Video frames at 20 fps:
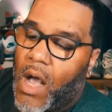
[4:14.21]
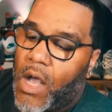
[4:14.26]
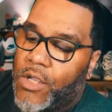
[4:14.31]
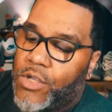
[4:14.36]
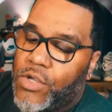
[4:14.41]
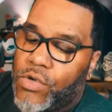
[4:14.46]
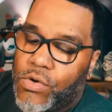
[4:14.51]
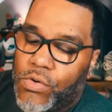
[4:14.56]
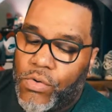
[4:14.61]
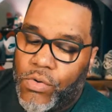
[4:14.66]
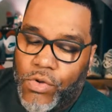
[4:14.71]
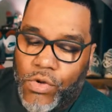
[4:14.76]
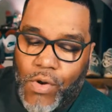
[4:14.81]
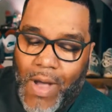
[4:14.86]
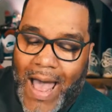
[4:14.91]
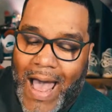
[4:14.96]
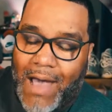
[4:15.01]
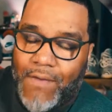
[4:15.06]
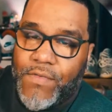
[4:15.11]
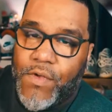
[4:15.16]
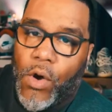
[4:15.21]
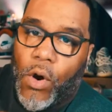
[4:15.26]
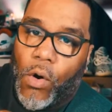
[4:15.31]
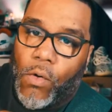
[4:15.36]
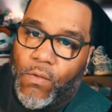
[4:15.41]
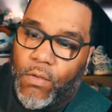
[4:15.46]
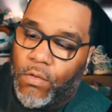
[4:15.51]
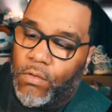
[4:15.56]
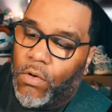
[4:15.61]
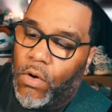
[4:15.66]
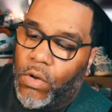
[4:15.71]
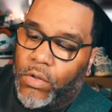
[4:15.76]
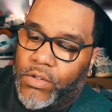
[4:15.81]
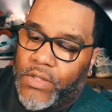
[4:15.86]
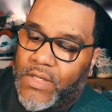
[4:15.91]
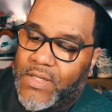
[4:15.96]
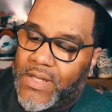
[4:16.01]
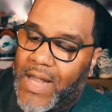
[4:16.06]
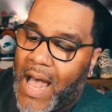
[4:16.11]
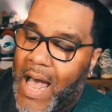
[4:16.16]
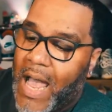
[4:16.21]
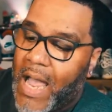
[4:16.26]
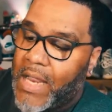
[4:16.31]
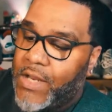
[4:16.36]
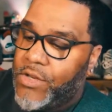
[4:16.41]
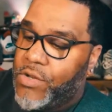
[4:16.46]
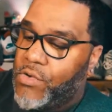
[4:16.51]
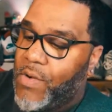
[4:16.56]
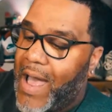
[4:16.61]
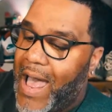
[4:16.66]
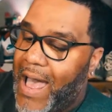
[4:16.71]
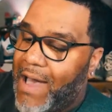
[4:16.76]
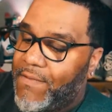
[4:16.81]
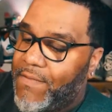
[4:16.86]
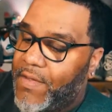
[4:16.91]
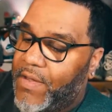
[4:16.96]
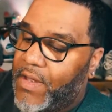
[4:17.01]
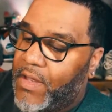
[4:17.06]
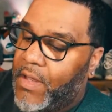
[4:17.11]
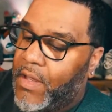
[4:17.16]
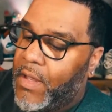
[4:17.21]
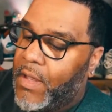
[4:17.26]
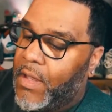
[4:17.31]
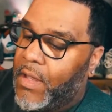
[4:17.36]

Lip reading: you have your overall design, you have the